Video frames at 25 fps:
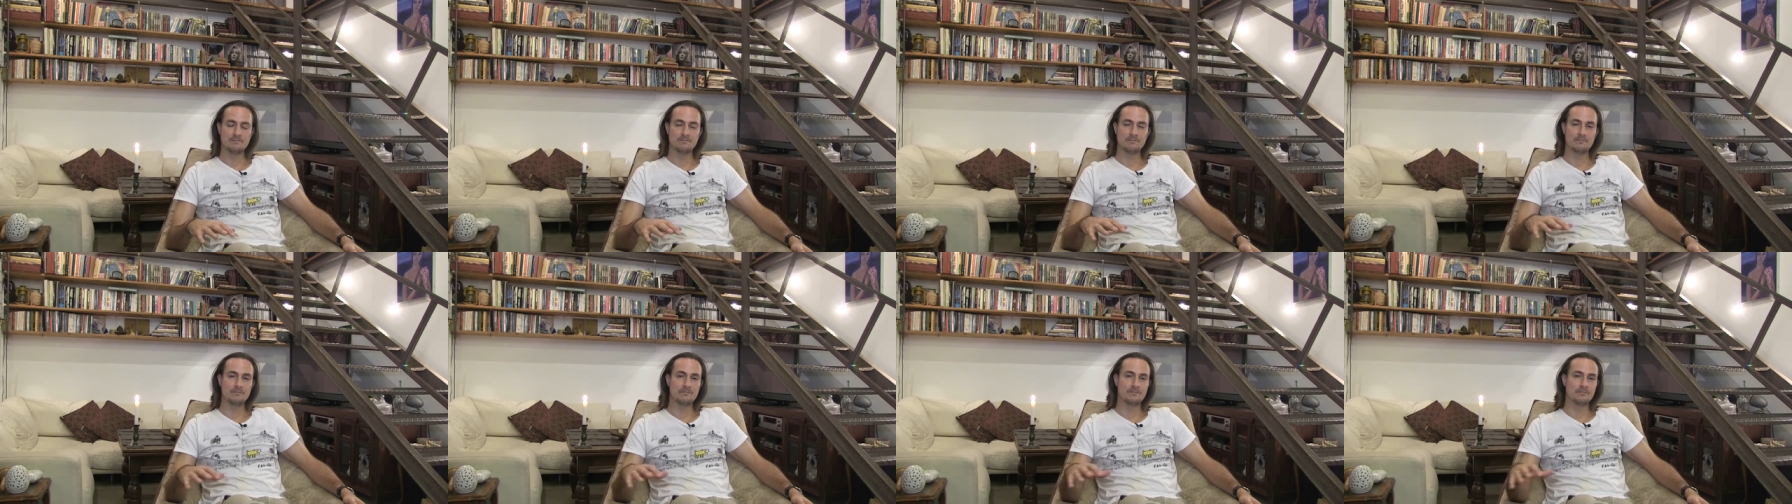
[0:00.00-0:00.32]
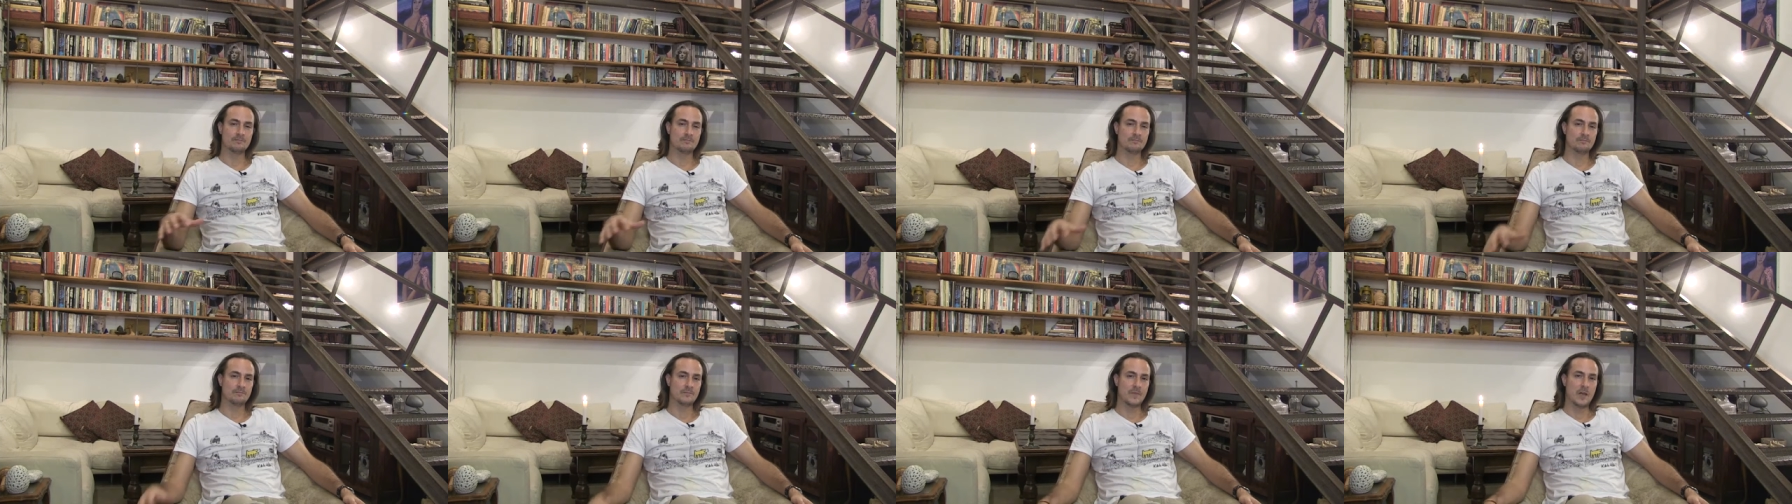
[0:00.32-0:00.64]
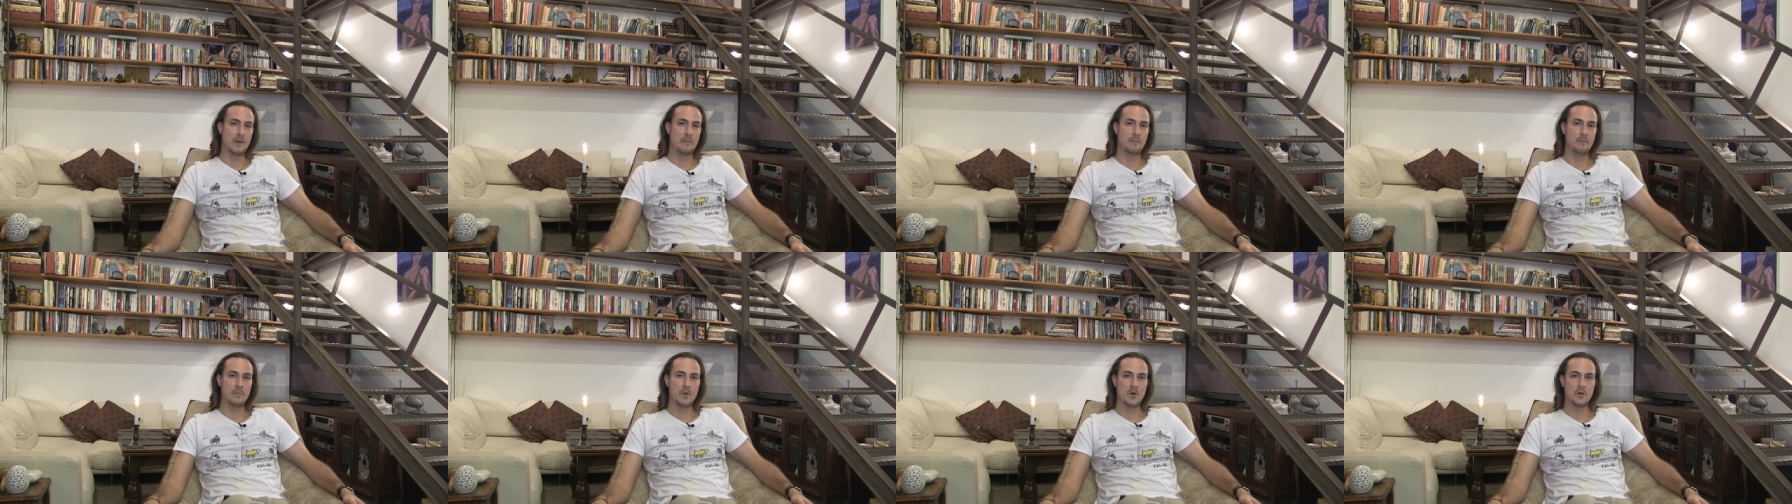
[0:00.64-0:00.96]

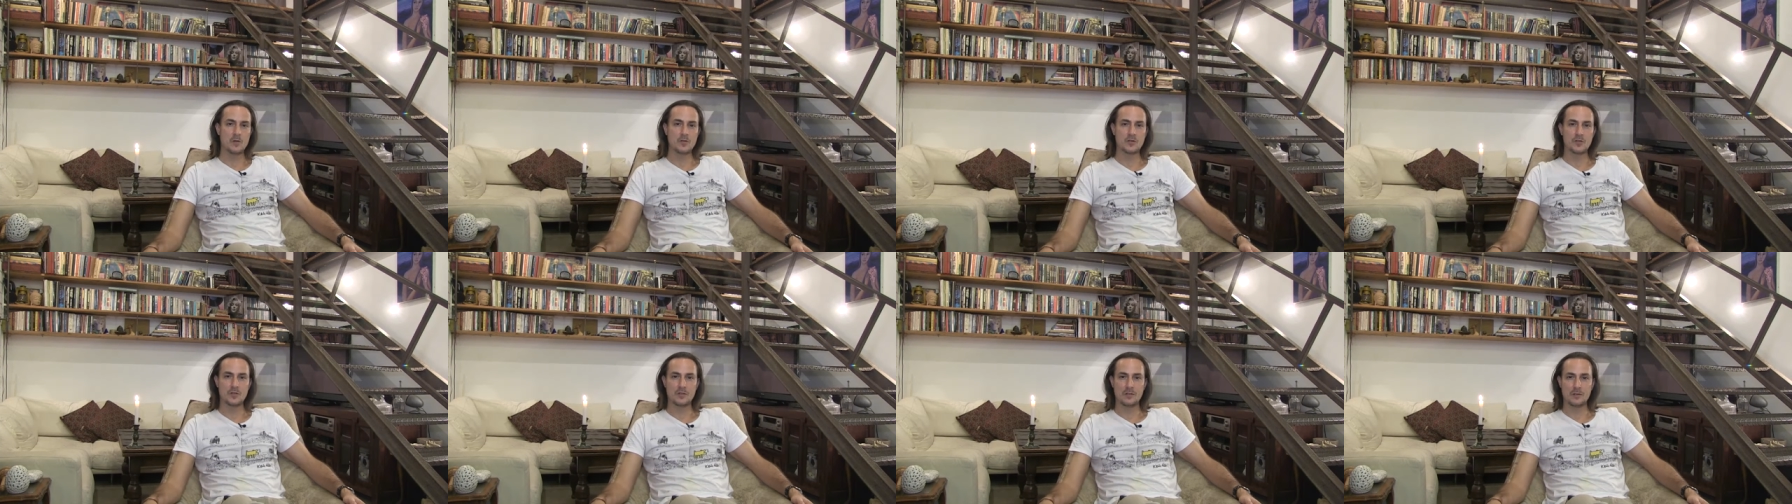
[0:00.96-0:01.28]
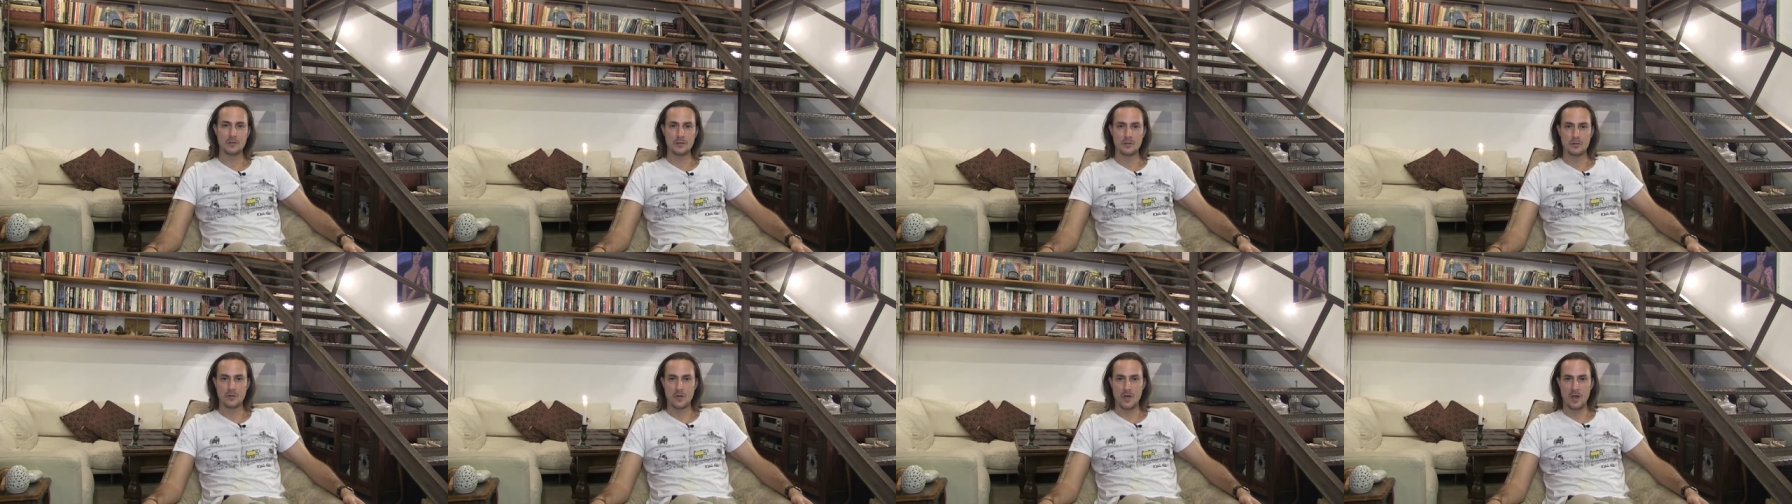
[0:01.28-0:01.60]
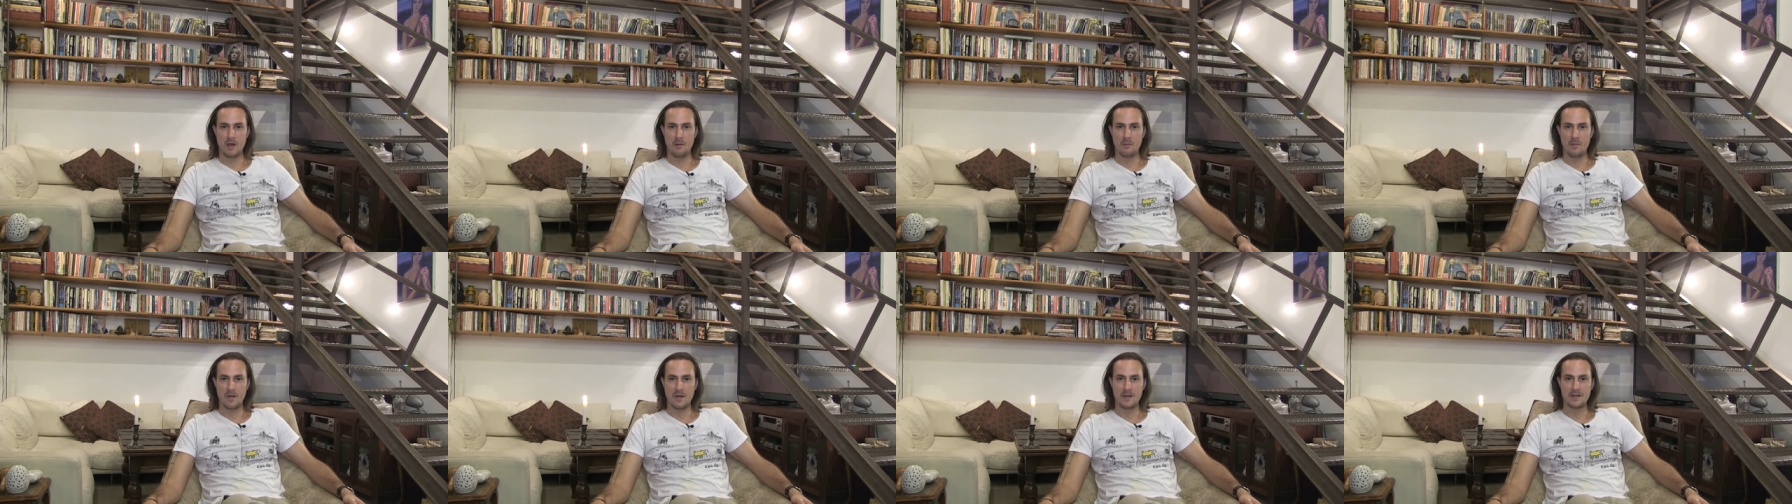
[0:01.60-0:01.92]
Mm, emotional
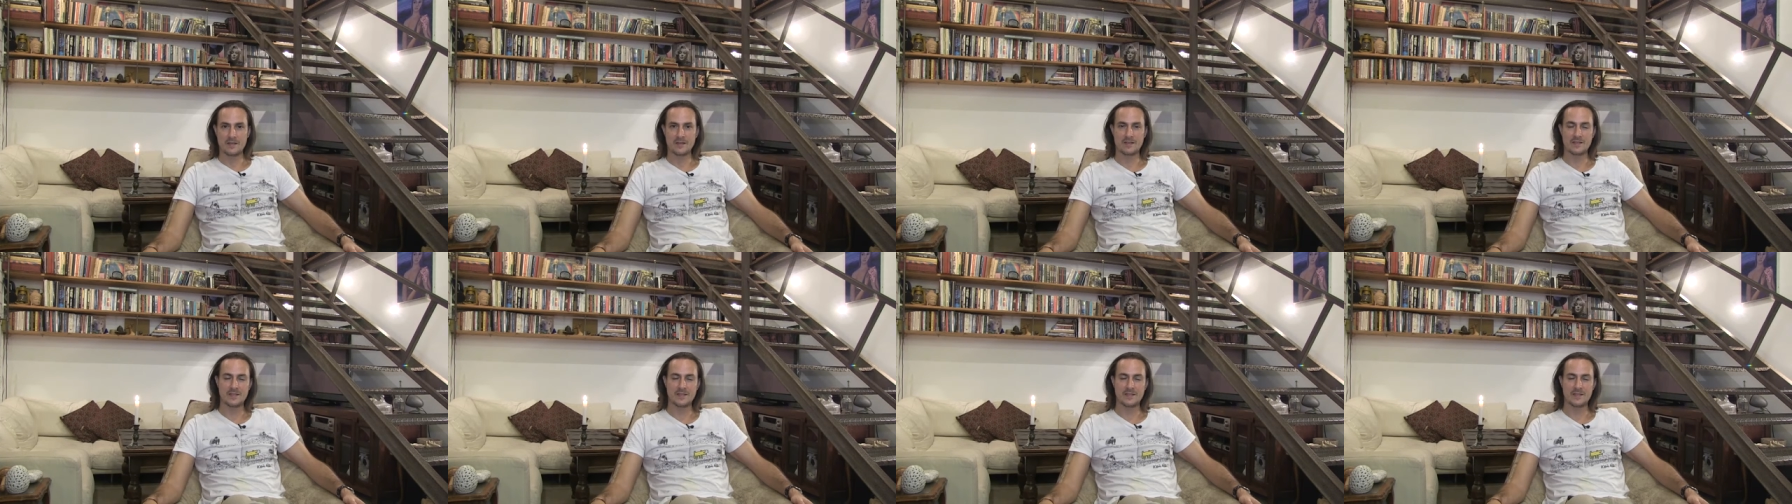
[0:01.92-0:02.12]
drama